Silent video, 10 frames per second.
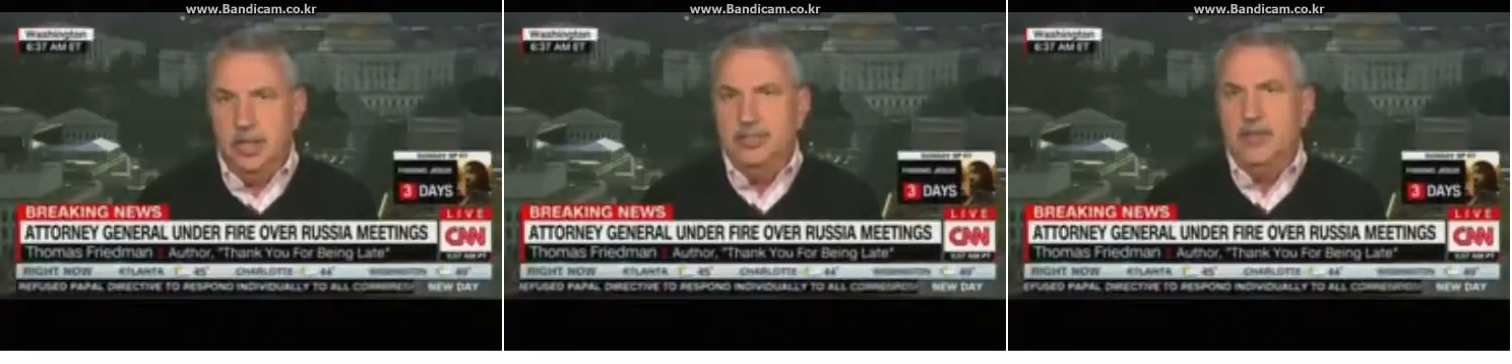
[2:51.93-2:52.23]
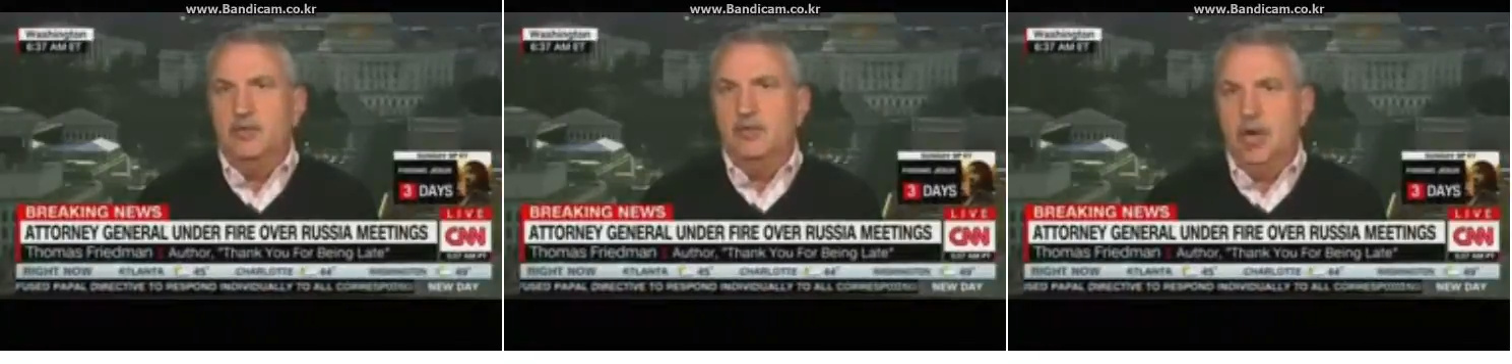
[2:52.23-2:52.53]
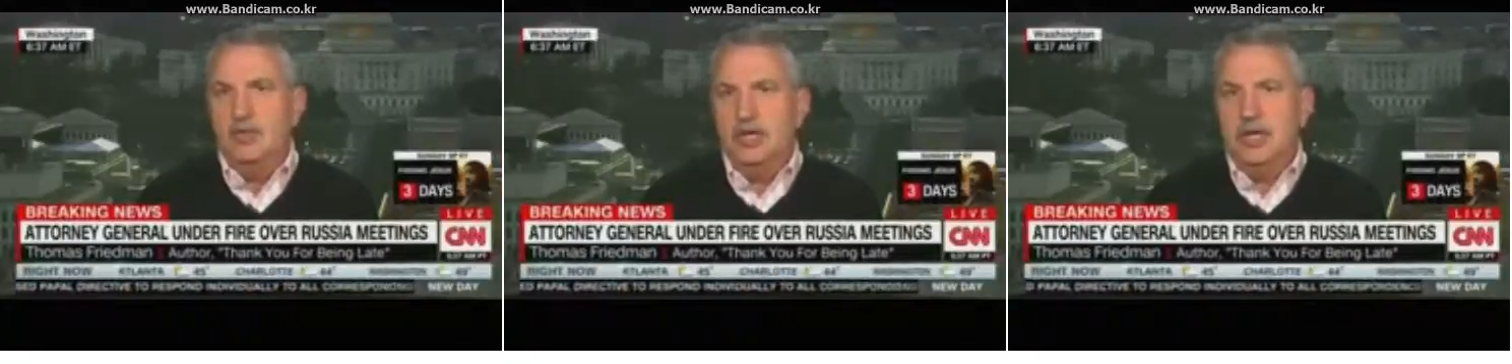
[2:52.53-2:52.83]
that
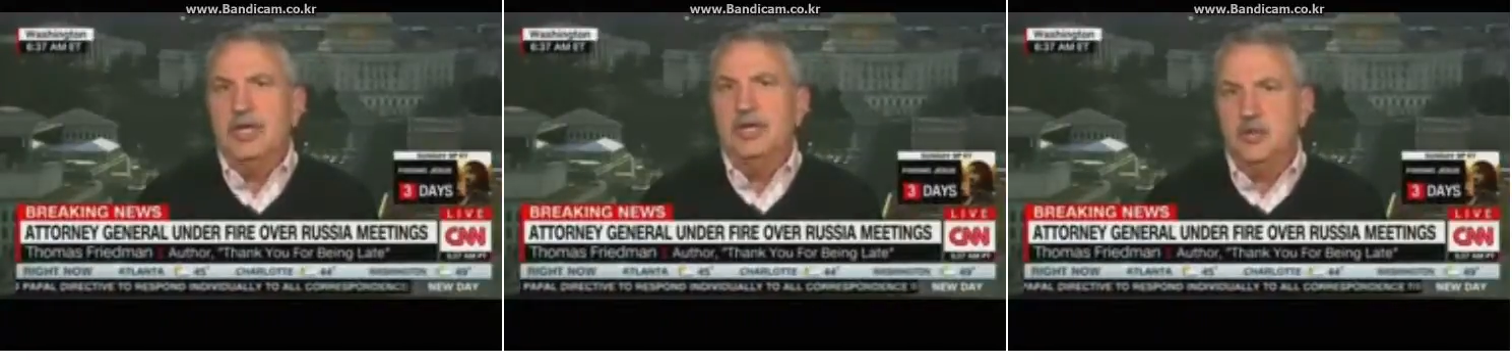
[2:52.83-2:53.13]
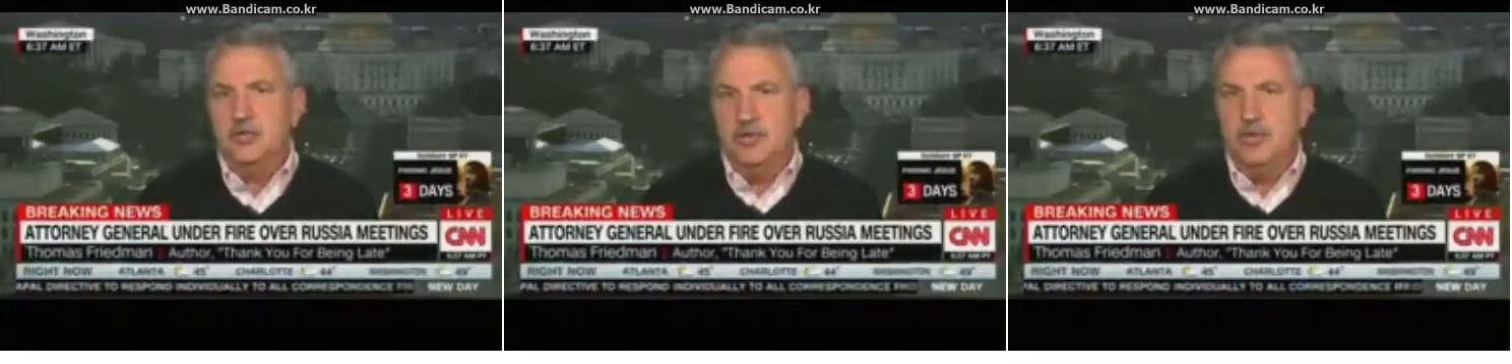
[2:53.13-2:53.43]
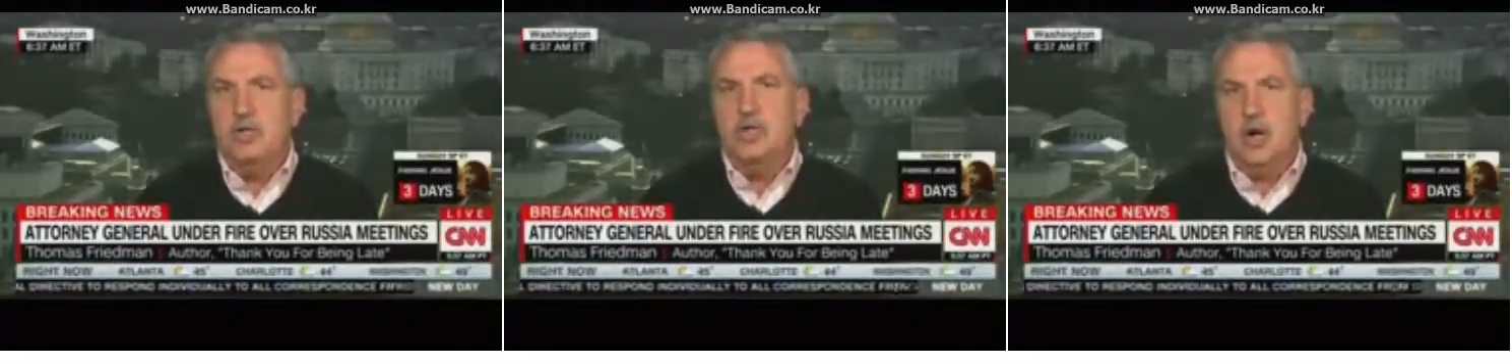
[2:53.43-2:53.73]
Russia
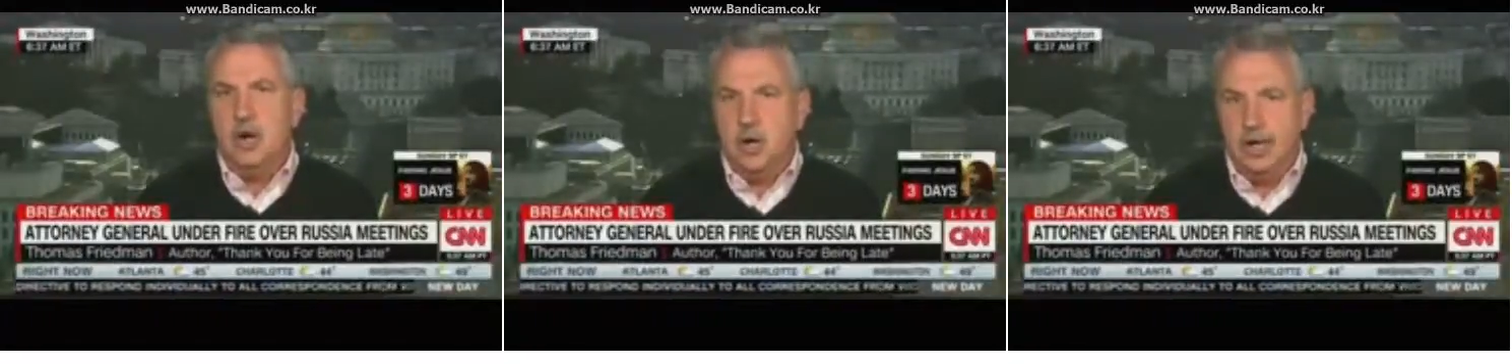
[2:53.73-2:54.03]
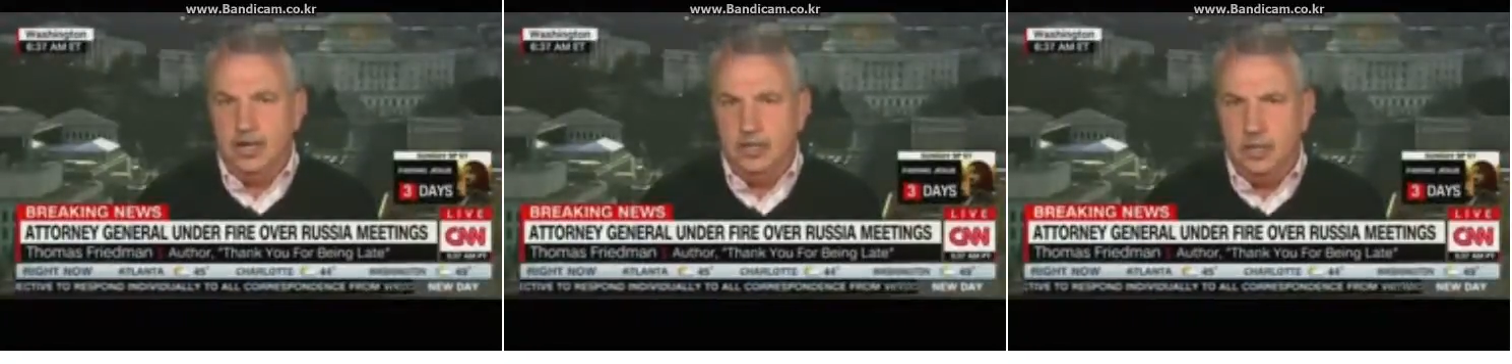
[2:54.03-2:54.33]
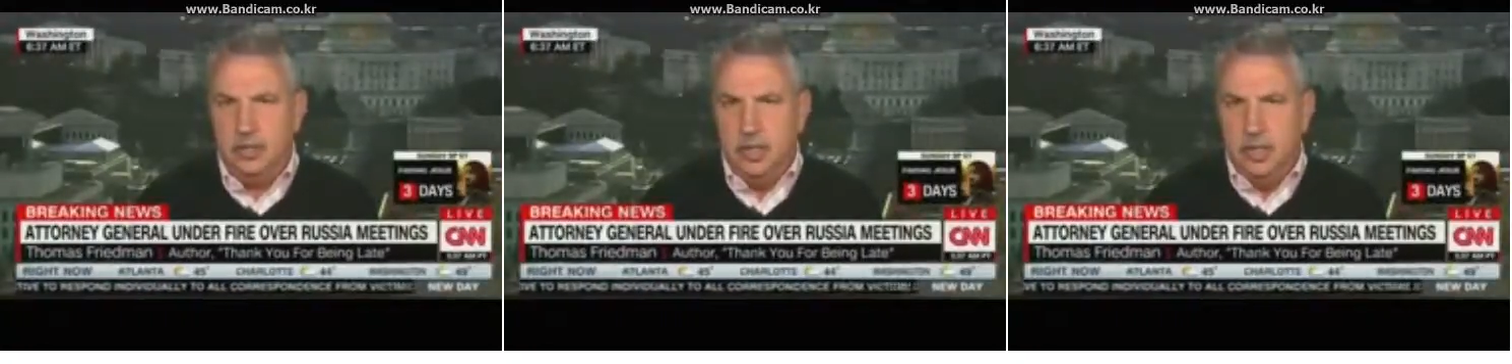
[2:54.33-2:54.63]
intervened in our election.
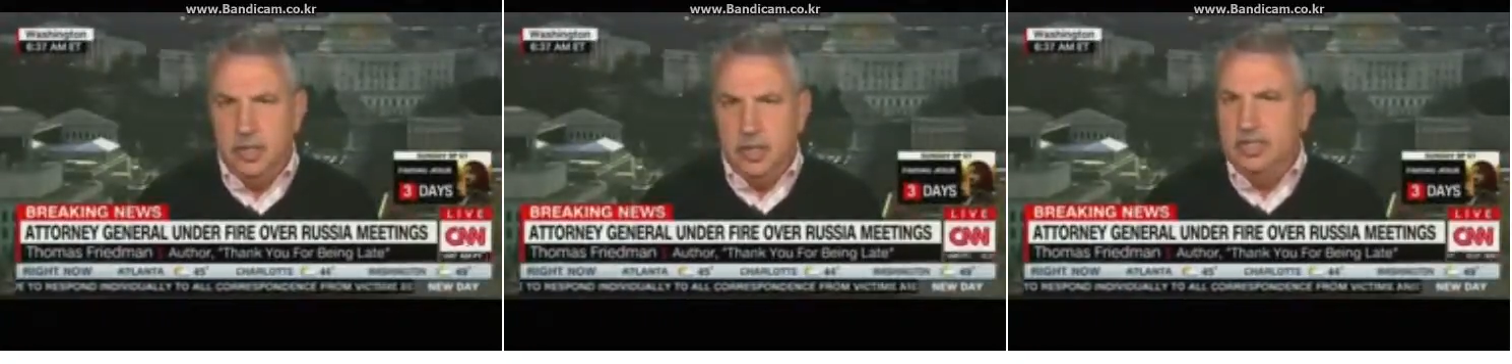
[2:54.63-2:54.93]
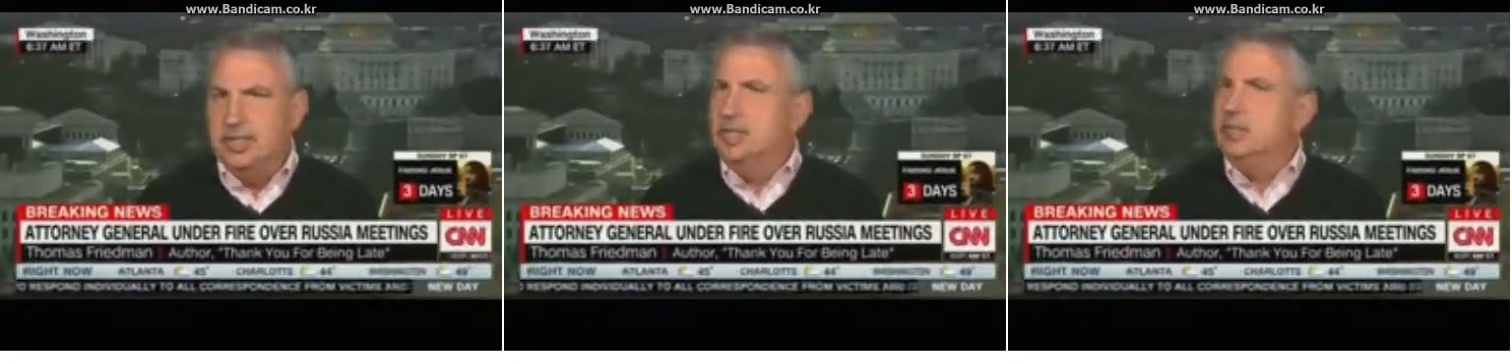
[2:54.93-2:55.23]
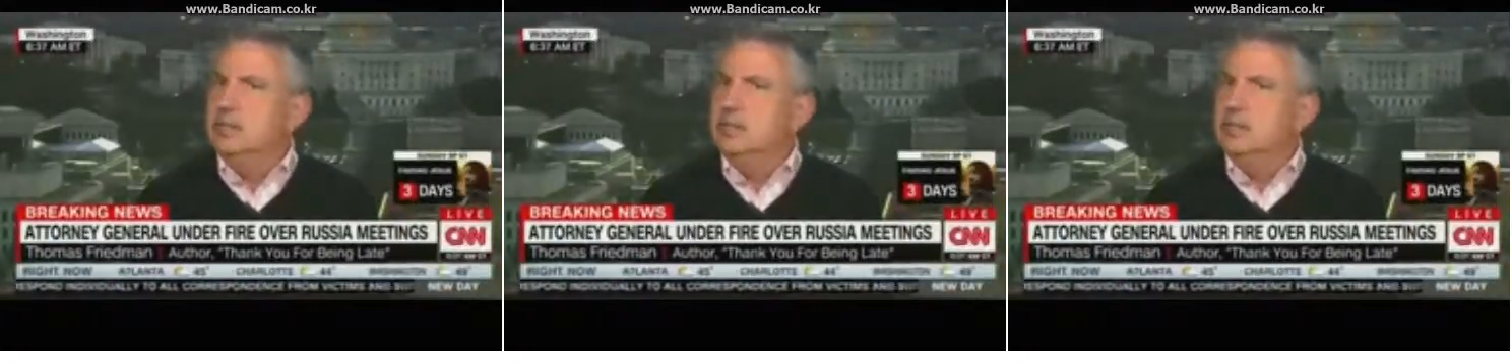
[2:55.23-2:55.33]
Did it